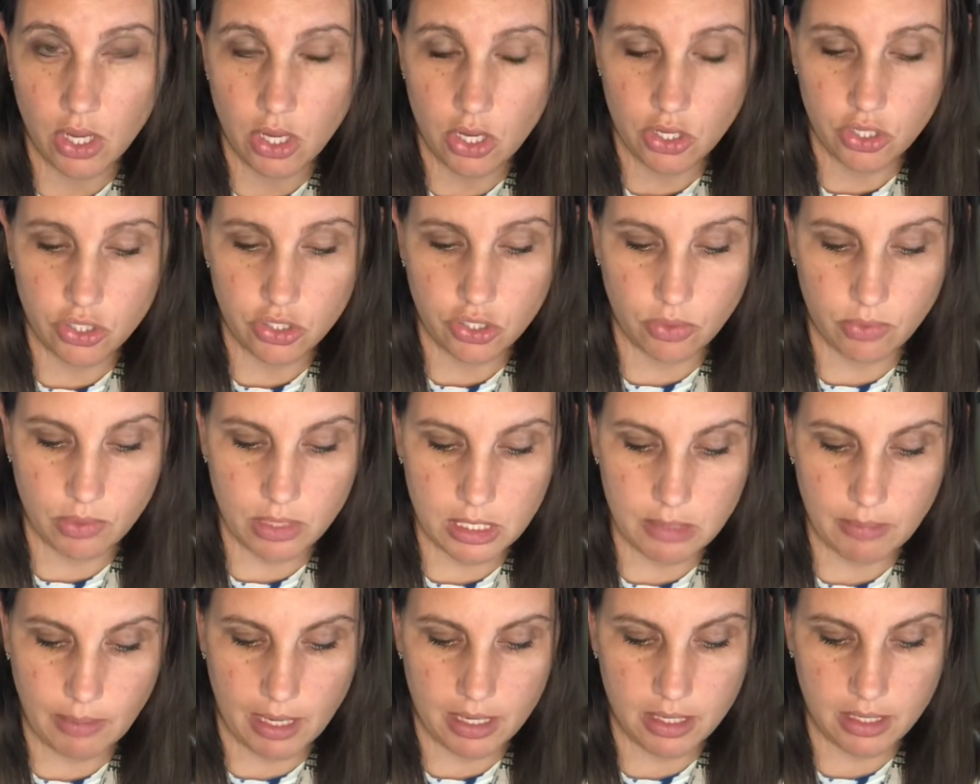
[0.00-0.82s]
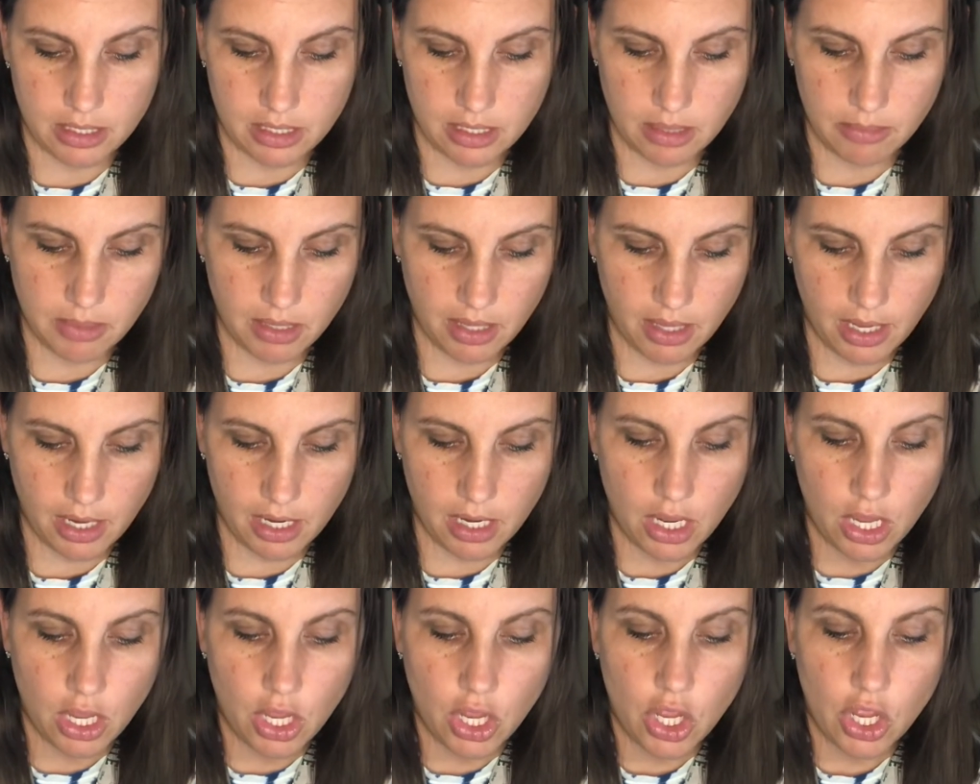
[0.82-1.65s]
So respond to stimuli.
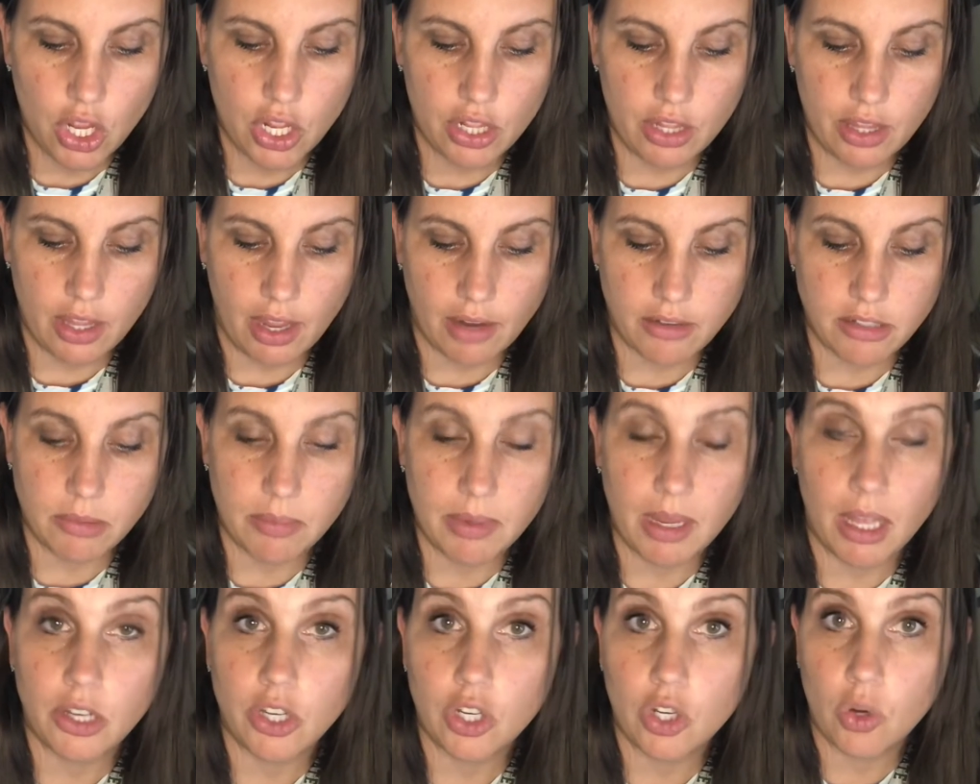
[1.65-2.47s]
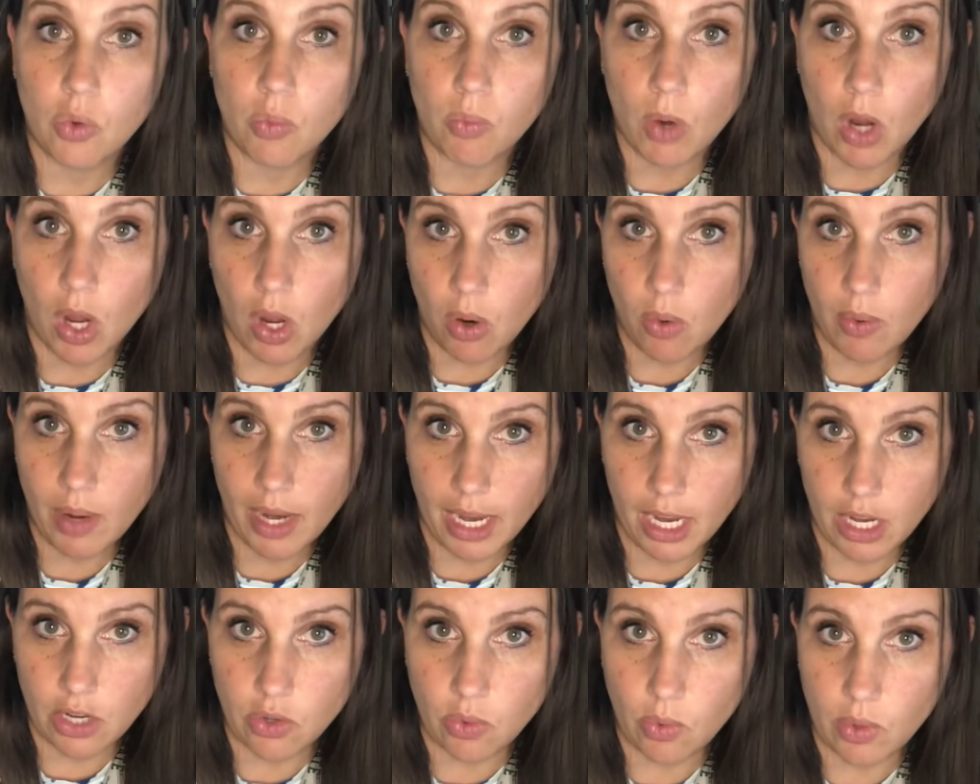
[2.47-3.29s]
They have to be able to grow
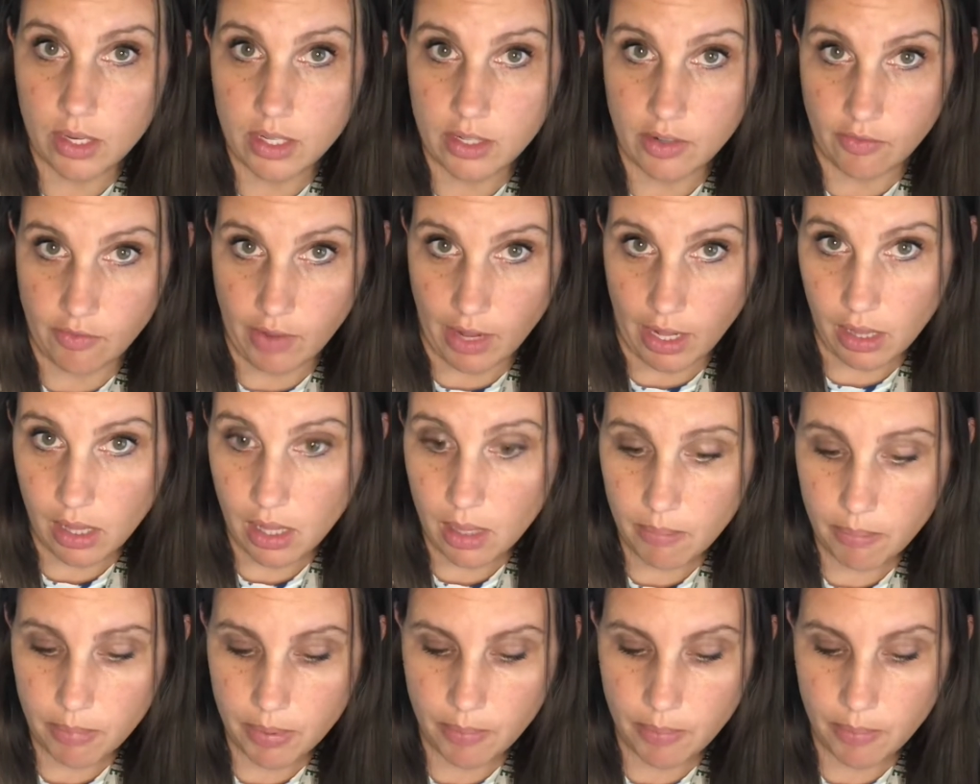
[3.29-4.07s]
and or develop.